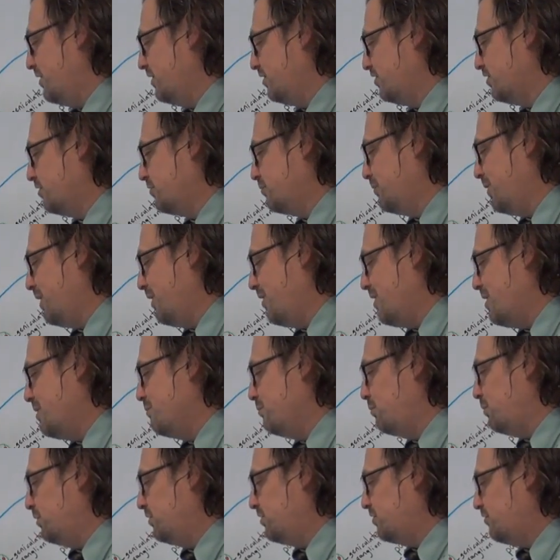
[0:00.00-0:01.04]
This is where
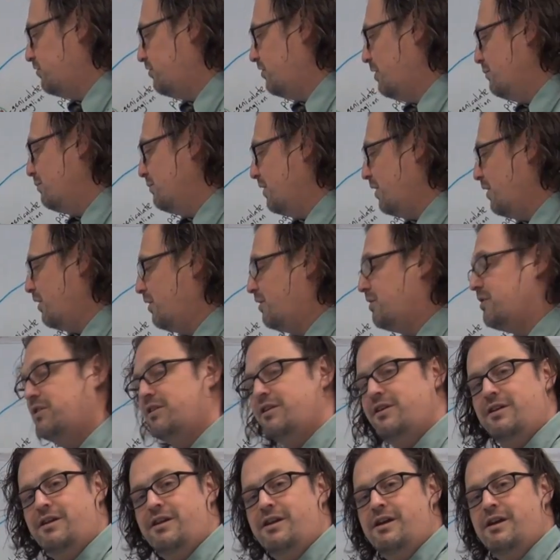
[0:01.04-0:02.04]
inputs from the heart